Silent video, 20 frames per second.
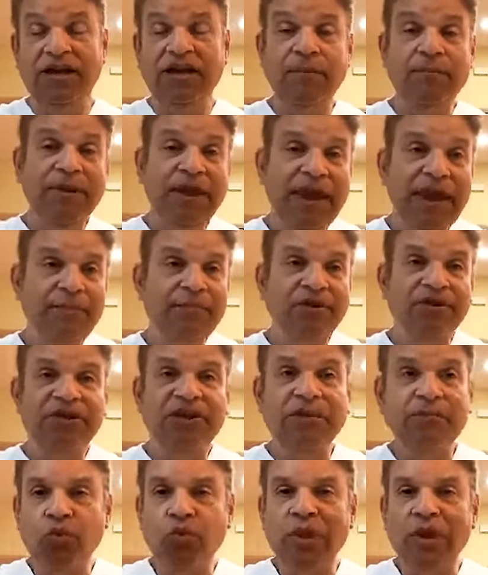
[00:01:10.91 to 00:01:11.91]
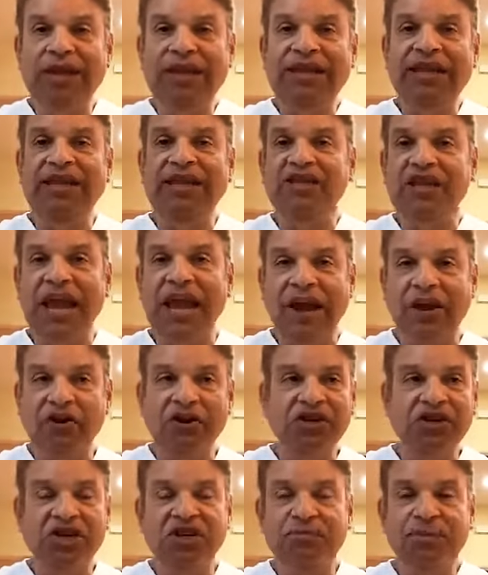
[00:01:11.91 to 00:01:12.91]
to be able to read these
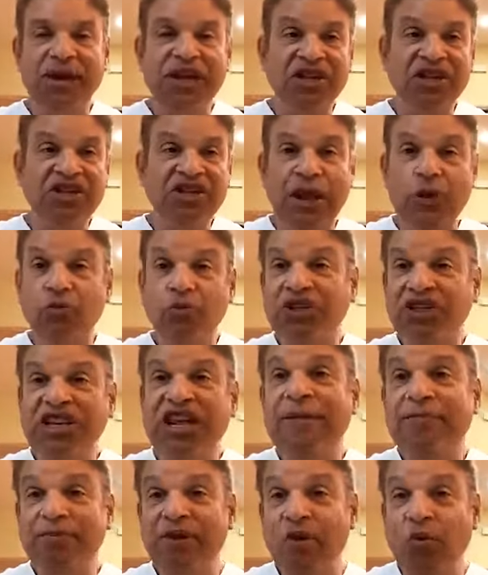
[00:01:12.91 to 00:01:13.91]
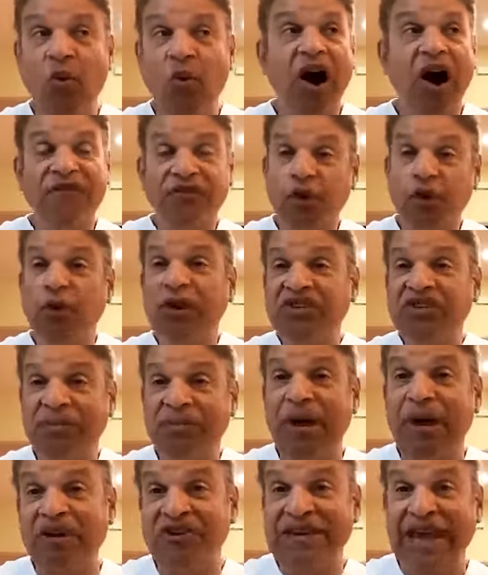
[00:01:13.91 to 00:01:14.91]
energies, because they will tip you off to
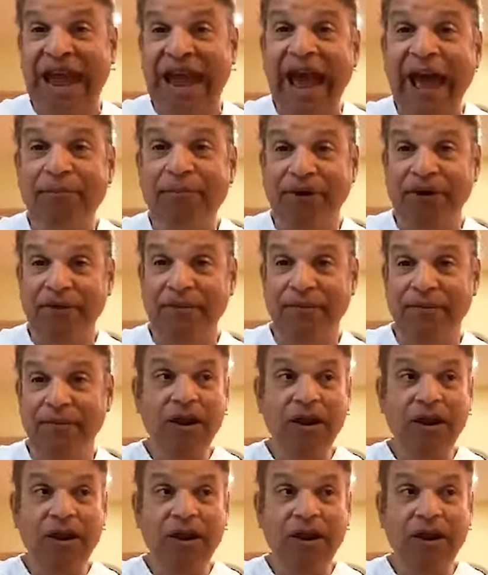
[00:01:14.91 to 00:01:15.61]
what's about to happen.